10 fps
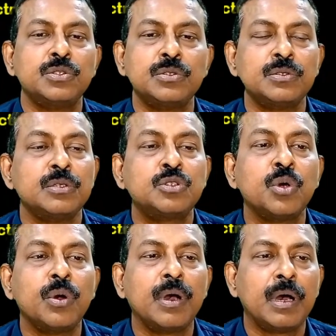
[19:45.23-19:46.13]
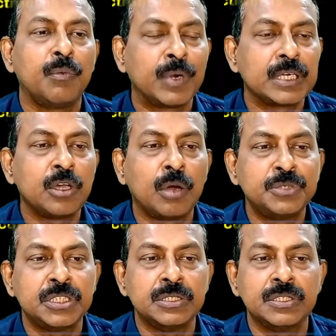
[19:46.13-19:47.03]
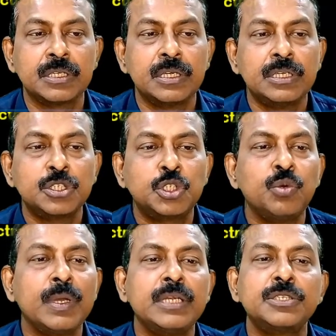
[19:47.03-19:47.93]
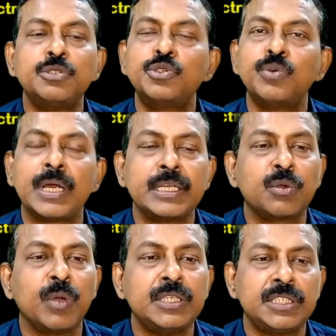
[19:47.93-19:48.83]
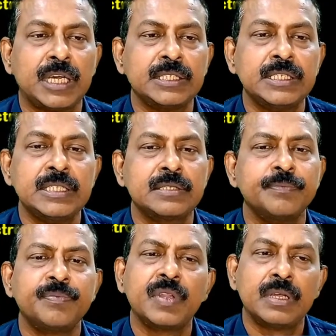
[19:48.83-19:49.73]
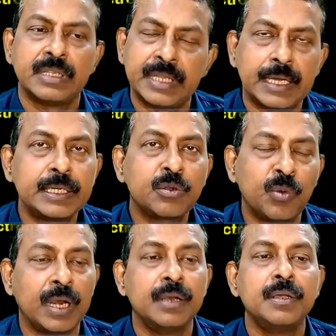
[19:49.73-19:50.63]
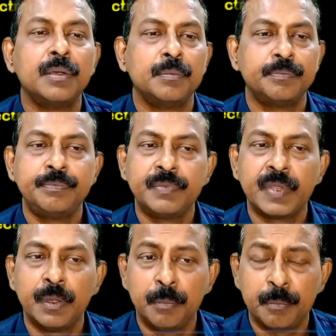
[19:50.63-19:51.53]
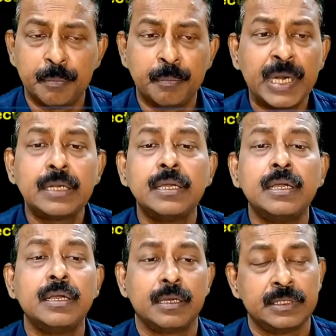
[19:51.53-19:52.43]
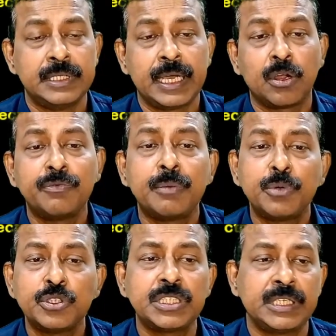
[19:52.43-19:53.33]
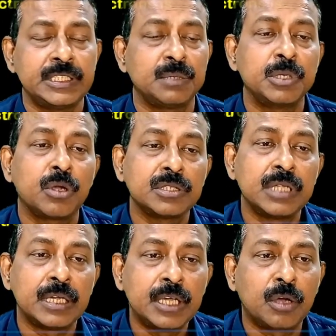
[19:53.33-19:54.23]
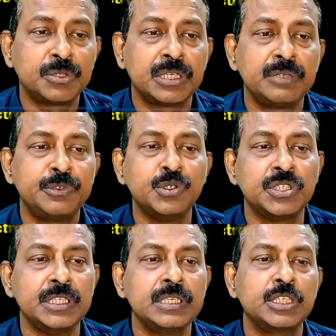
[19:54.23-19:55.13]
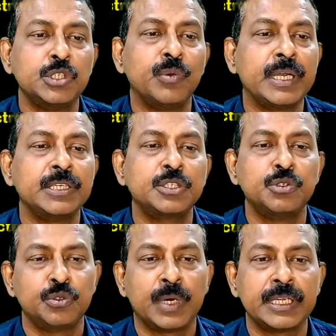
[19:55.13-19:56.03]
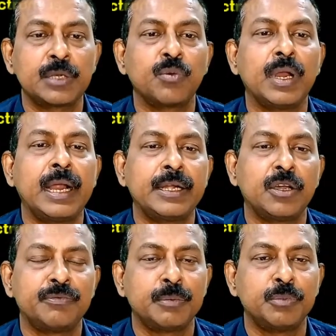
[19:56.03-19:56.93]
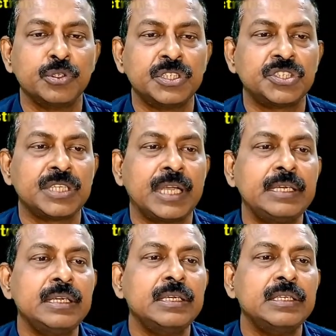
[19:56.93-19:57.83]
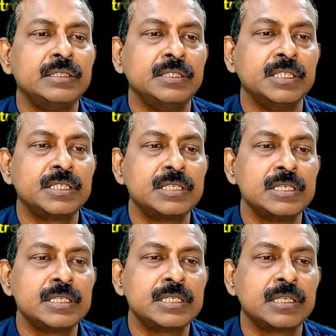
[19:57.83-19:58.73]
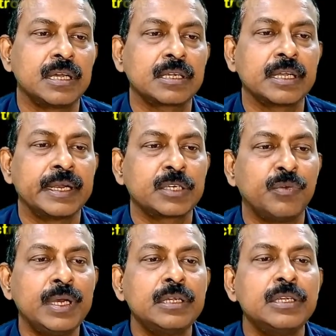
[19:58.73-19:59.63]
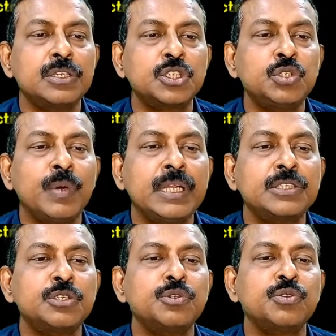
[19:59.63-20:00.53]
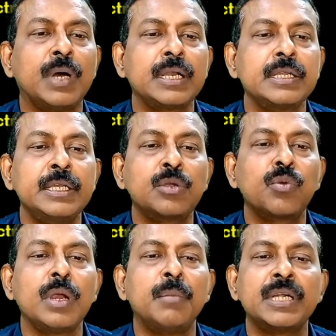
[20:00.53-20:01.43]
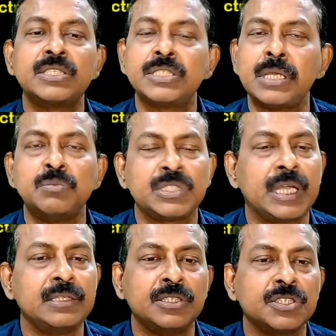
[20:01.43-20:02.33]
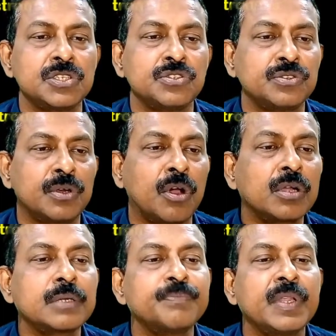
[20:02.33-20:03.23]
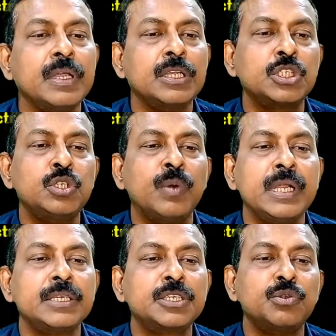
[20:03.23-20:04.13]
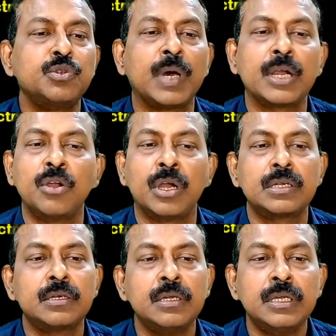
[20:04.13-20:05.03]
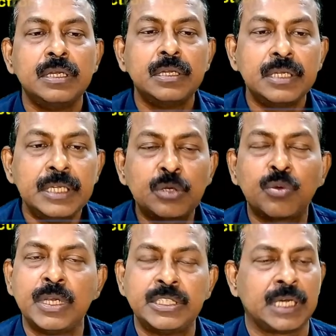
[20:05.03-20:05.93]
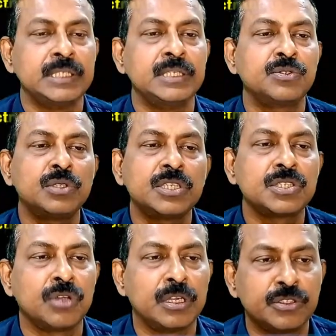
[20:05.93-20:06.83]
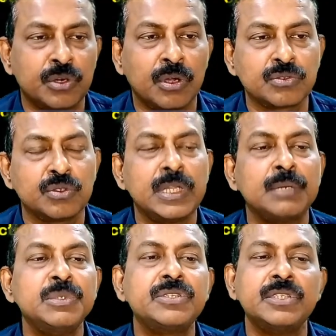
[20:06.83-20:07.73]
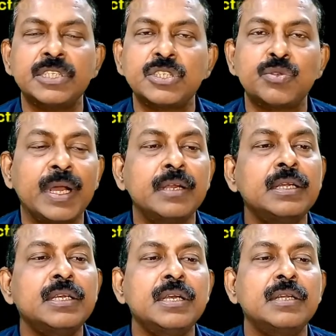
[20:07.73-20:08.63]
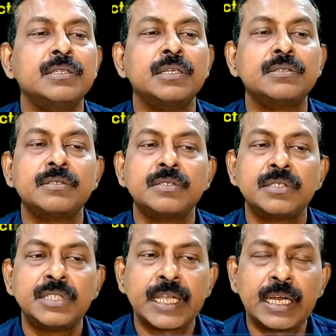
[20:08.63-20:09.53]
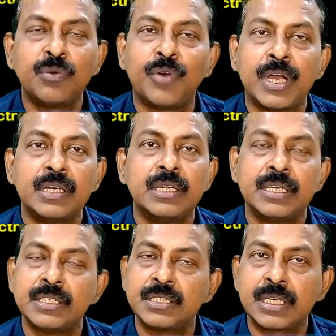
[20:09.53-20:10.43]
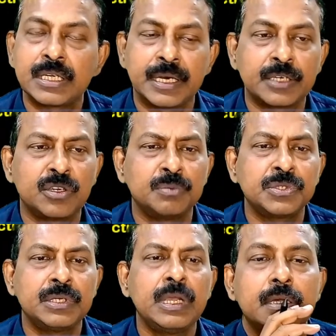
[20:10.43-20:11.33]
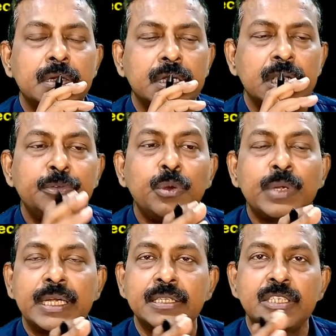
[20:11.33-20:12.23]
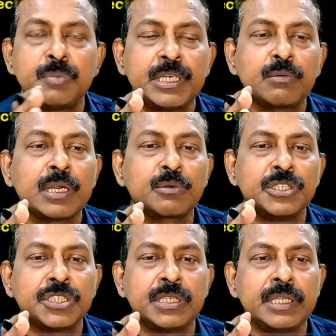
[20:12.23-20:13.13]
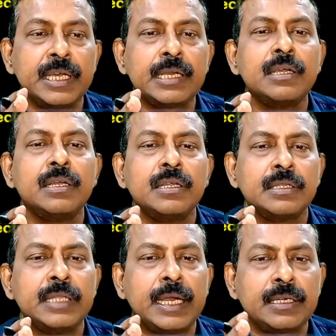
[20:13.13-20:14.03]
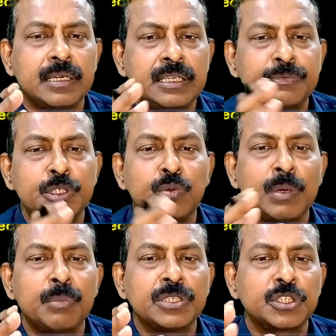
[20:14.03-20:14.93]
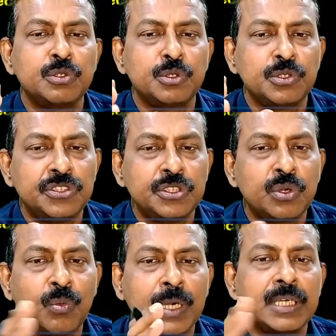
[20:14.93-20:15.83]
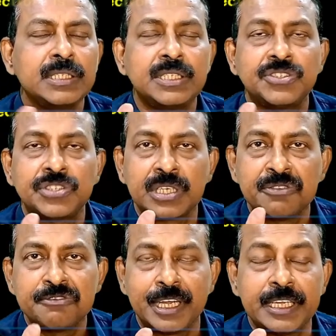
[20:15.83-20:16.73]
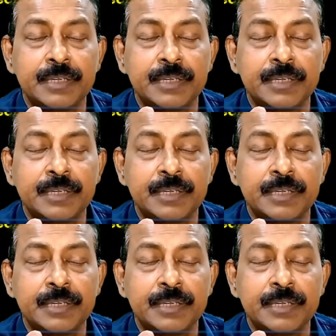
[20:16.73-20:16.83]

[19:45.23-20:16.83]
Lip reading: So what are the options? Q1 and Q2 are equal charges. They are equal. But they are of opposite nature, because the other option, if you see, Q1 and Q2 are equal and of opposite sign, this is correct one. Q1 Q2 are equal but same sign, this is wrong. Q1 and Q2 are not equal charges, so this is also wrong. So that means in this one, the second one is the correct option. If you look at this particular question there, that if Q1 plus Q2 is 0, what does it signify?